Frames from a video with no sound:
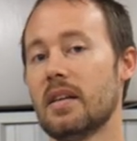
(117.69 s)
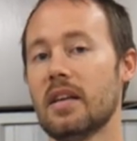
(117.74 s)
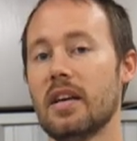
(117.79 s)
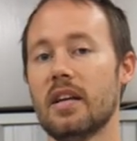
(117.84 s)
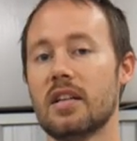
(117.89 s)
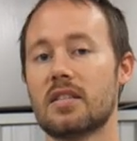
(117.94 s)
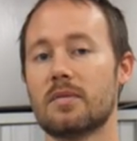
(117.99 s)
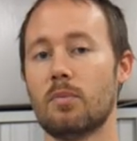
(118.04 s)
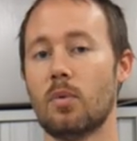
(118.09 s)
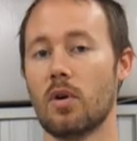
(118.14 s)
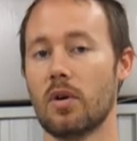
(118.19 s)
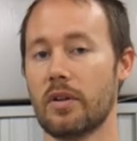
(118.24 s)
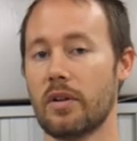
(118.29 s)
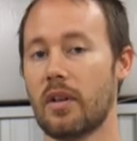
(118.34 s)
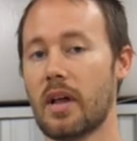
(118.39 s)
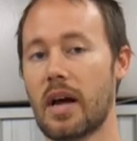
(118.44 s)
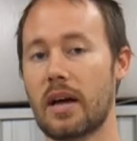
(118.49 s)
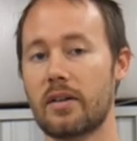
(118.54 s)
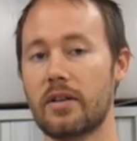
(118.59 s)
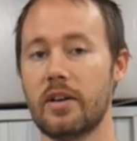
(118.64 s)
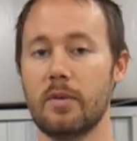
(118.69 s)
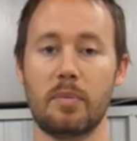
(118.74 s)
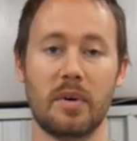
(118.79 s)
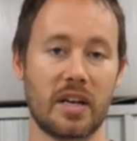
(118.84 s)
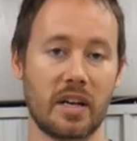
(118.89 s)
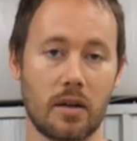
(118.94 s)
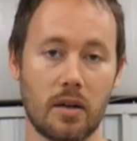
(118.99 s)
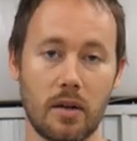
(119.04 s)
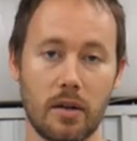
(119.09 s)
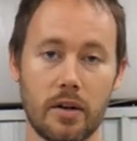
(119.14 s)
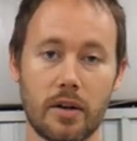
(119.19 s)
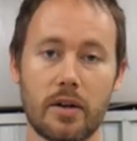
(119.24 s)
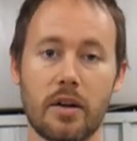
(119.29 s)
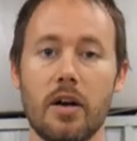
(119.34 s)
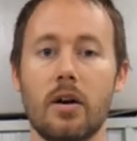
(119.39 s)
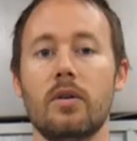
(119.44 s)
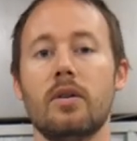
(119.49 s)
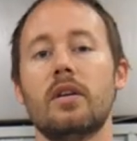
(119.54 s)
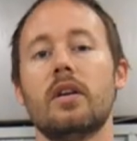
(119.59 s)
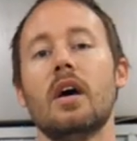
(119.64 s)
It's more than likely been clear
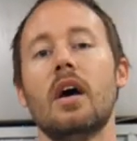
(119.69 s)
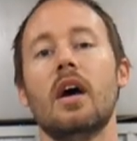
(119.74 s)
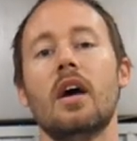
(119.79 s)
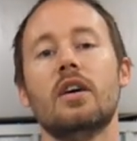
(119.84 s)
coated.